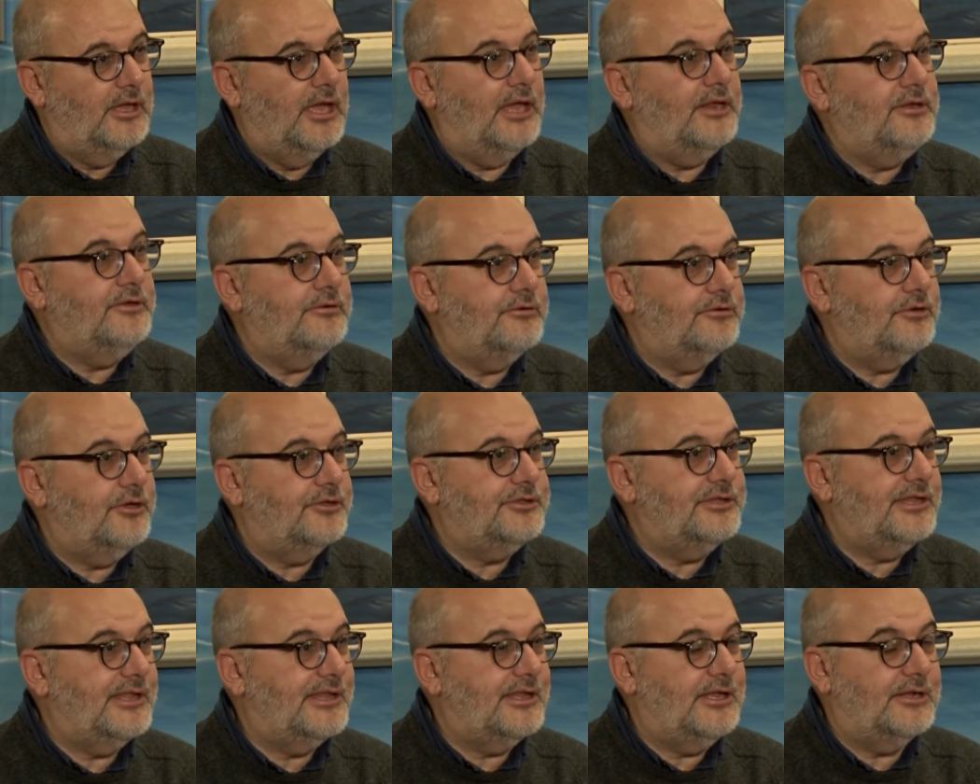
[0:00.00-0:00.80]
And you
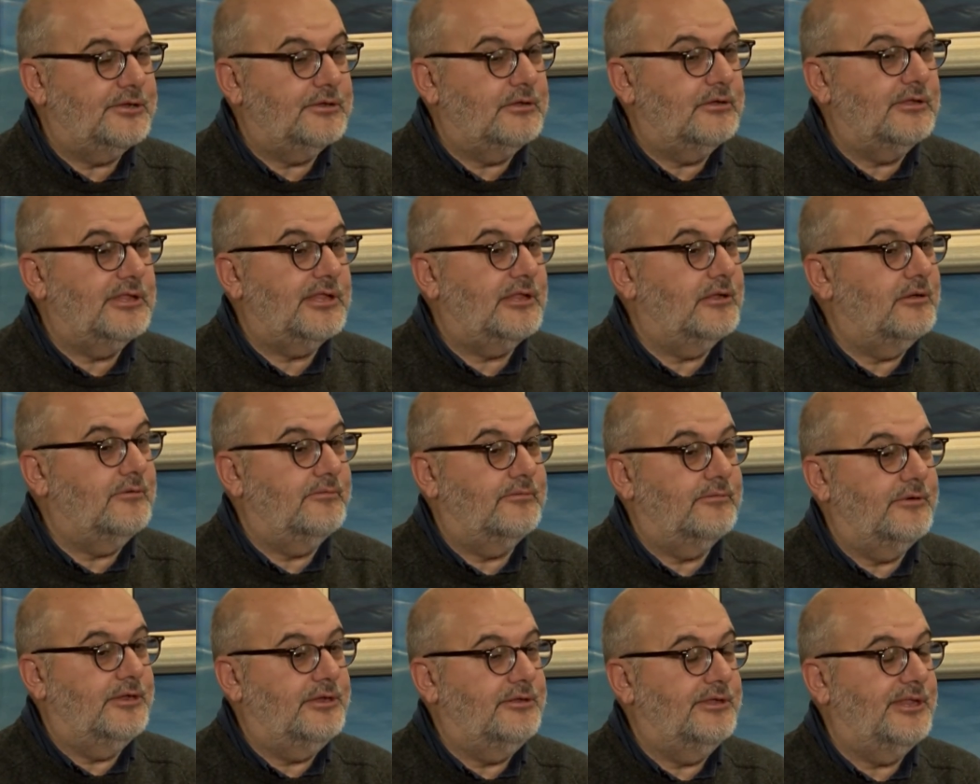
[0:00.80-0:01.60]
notice that also
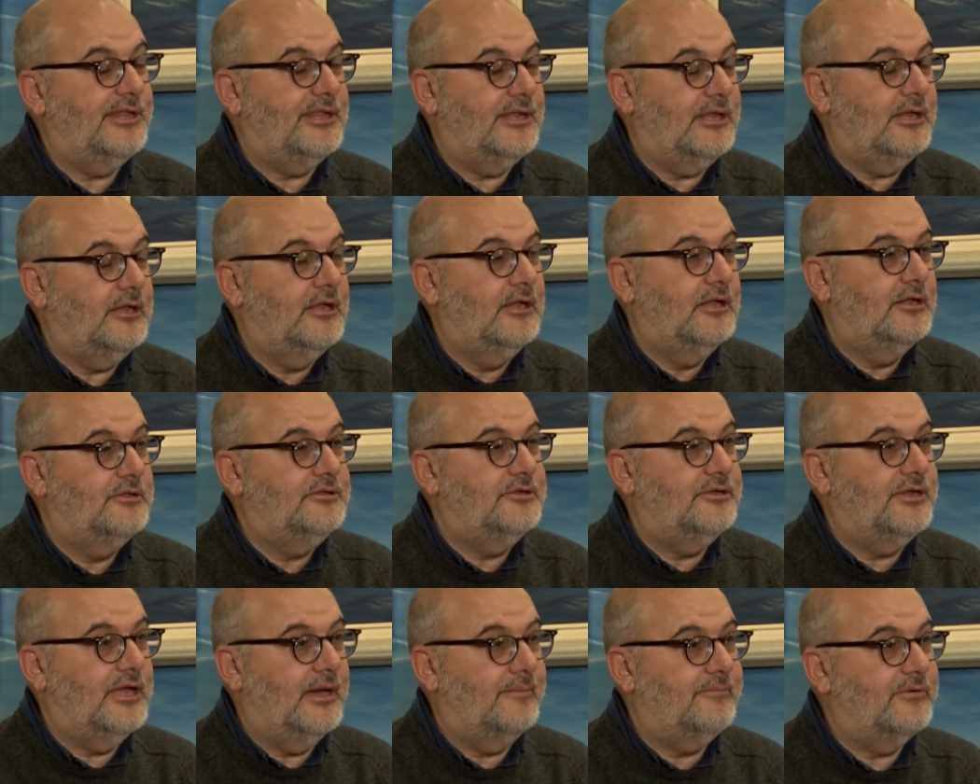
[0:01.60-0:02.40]
when you see
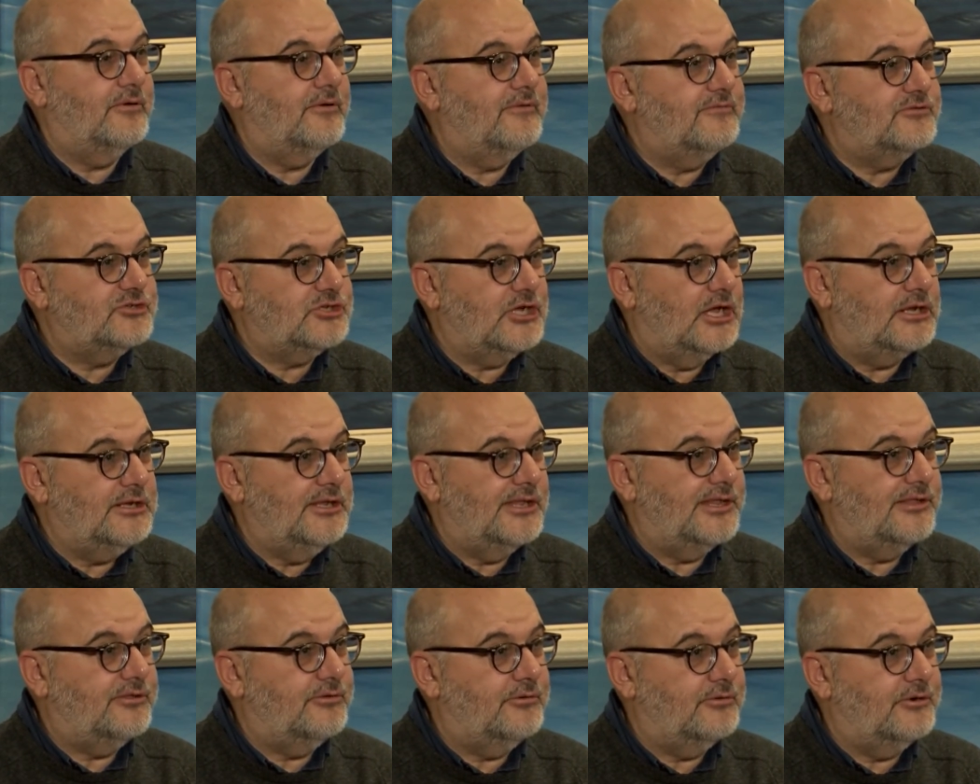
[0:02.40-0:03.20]
the number of
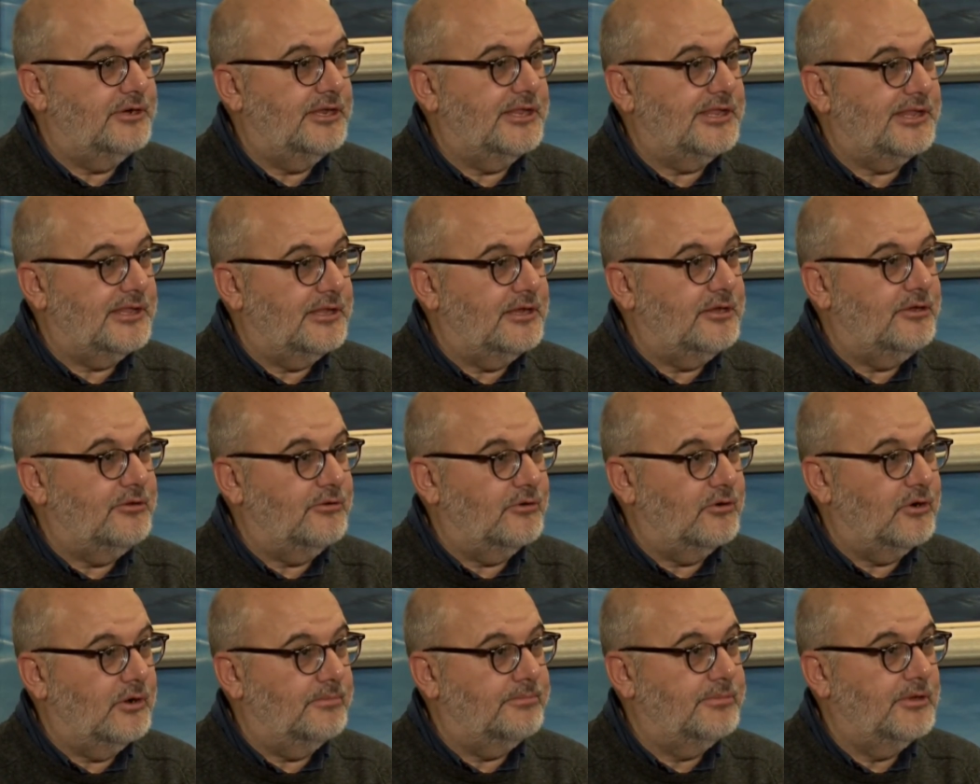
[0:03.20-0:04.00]
Chinese tourists in
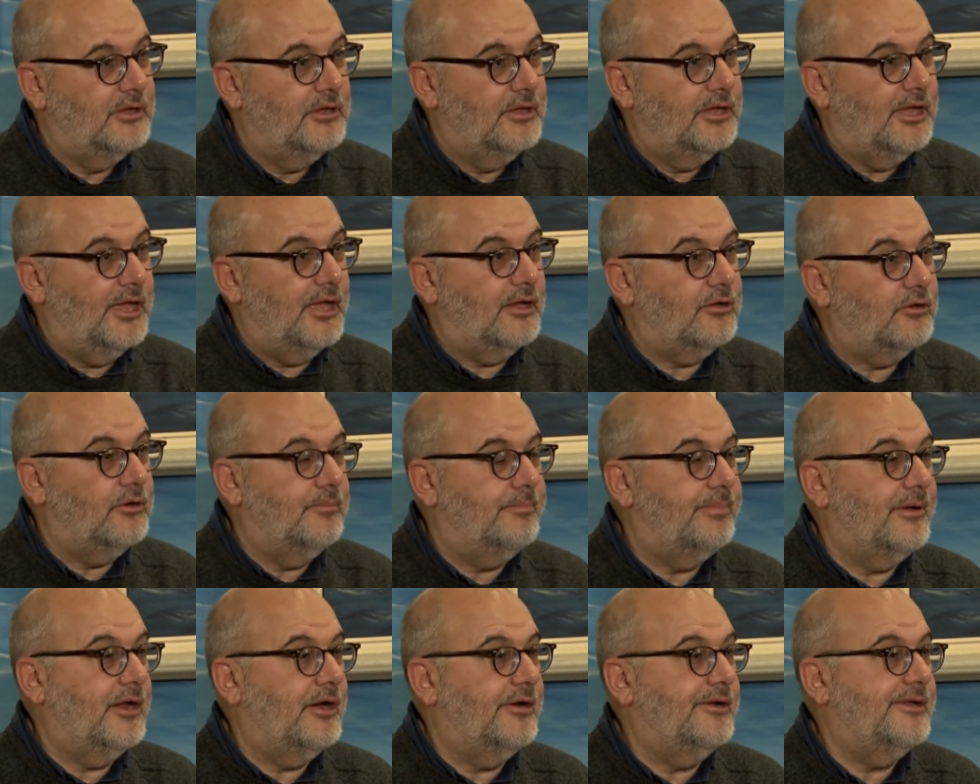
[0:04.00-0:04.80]
Europe and
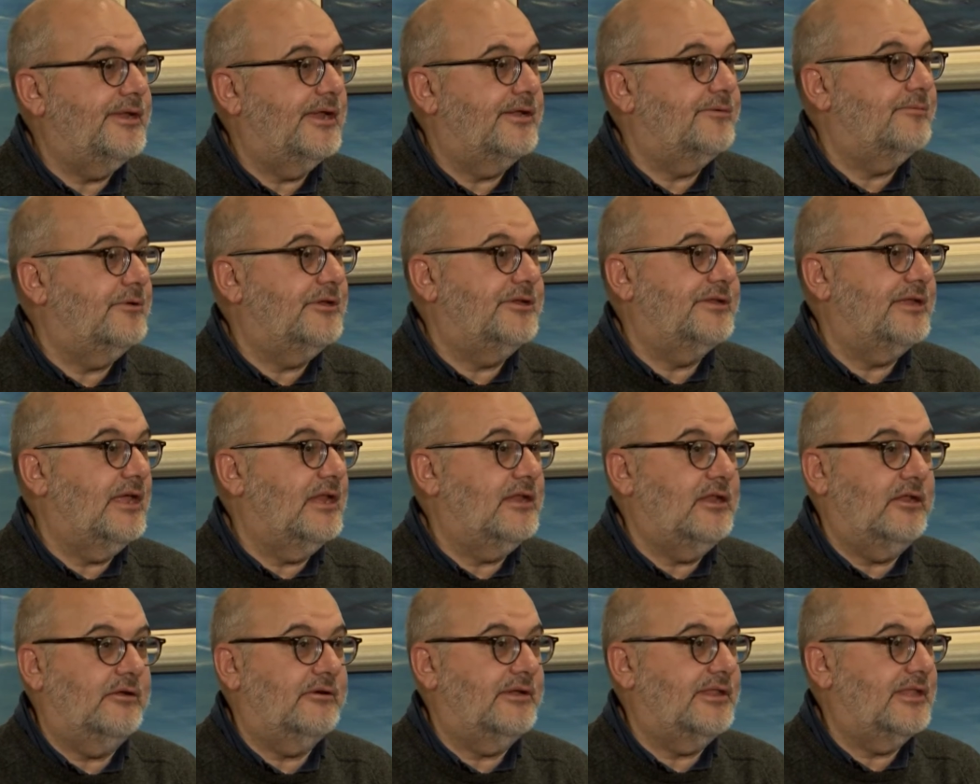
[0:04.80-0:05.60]
compare that with
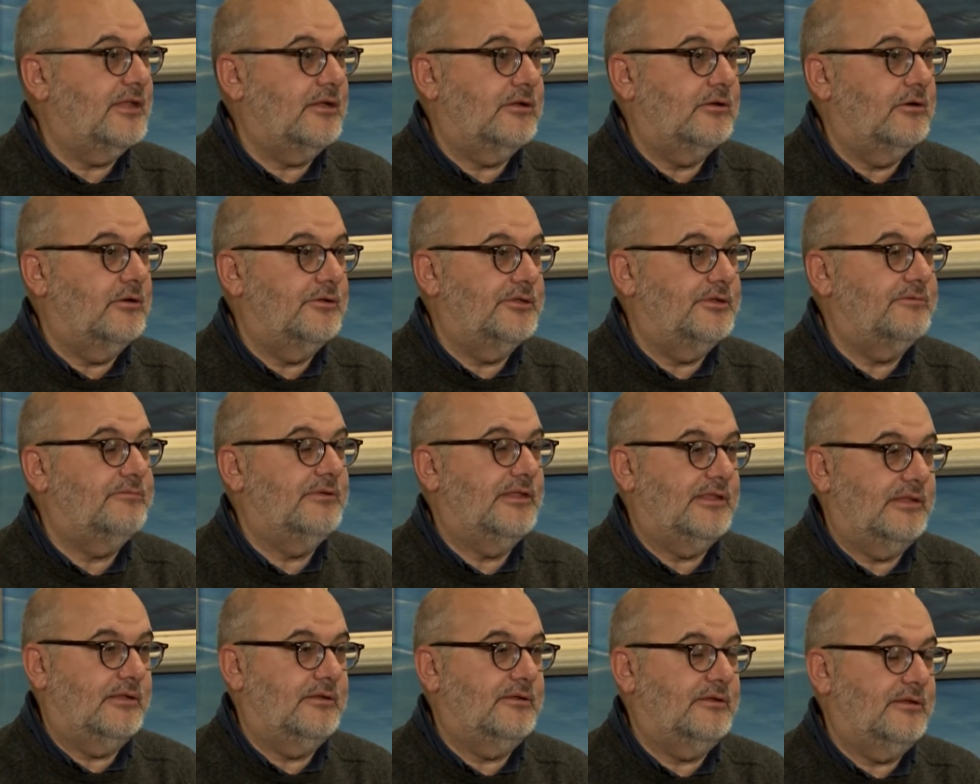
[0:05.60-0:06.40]
10 years ago. There
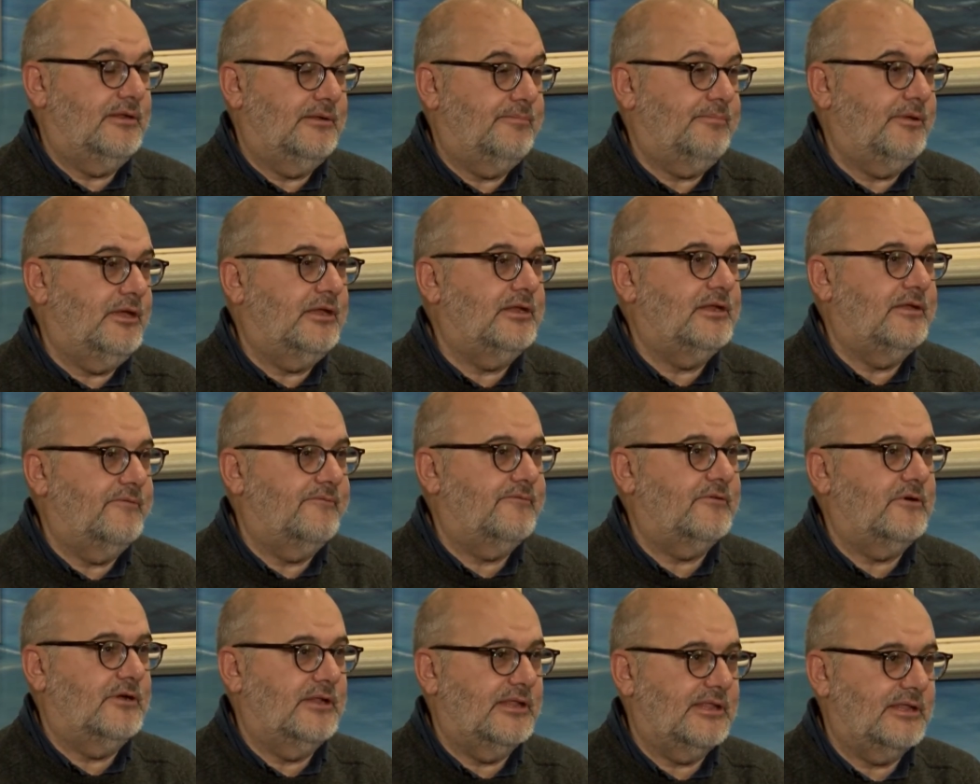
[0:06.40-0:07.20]
was a big
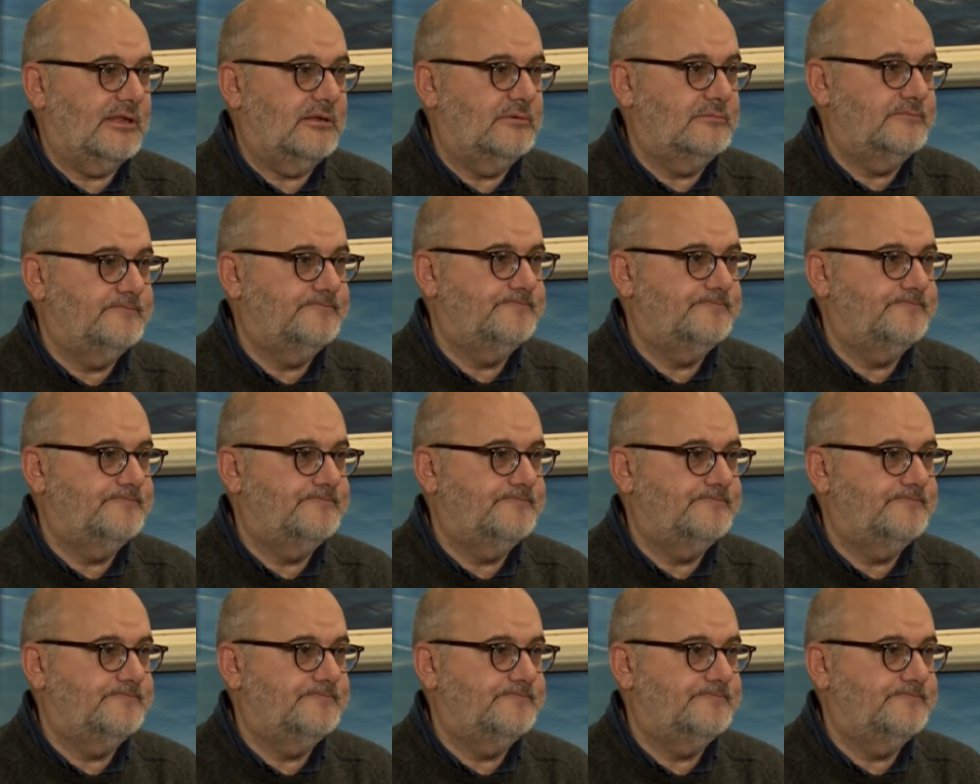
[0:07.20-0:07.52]
difference.